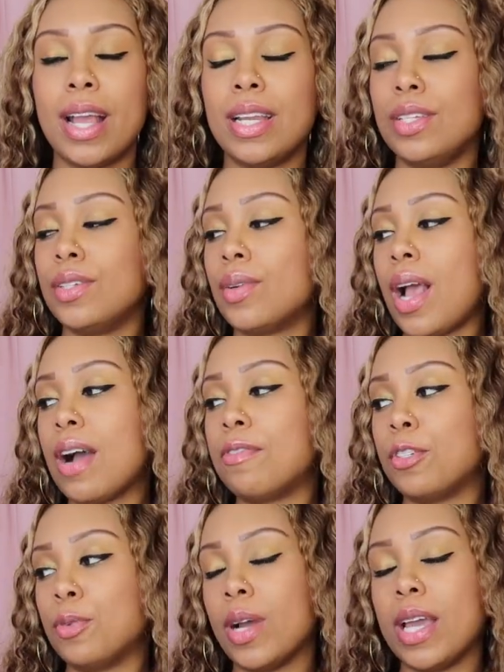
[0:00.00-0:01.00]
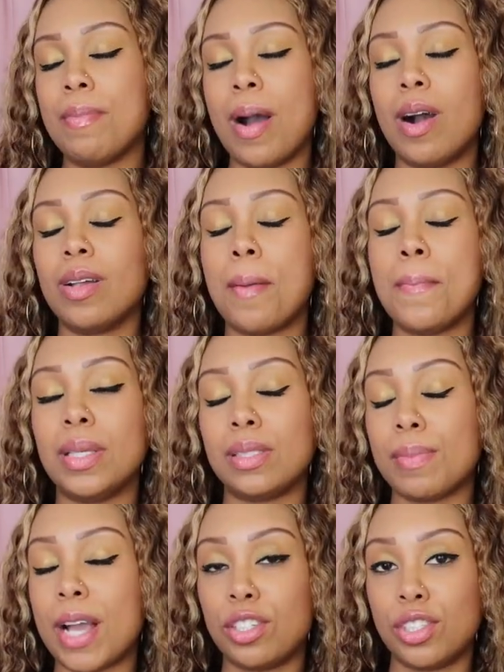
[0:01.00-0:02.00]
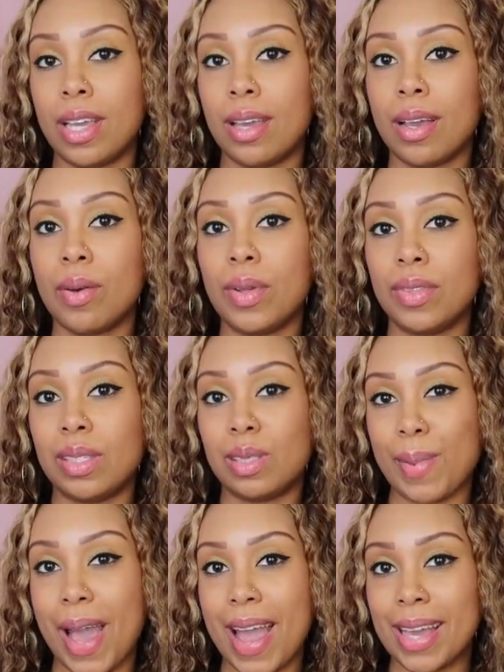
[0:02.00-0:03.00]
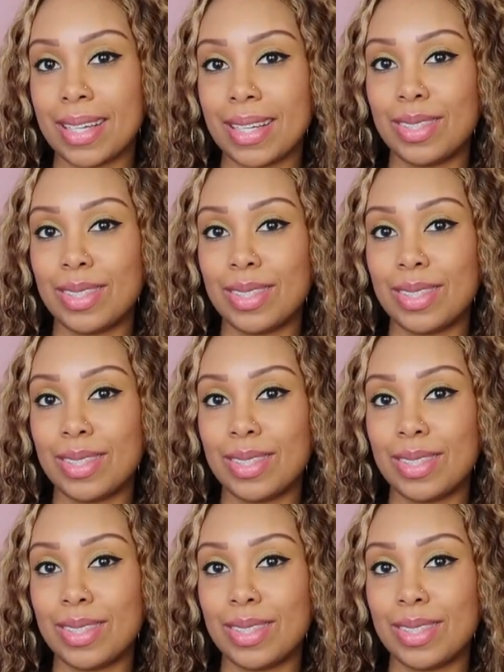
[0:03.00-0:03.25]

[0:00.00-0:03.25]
and you don't have to worry about mismatching with this bag.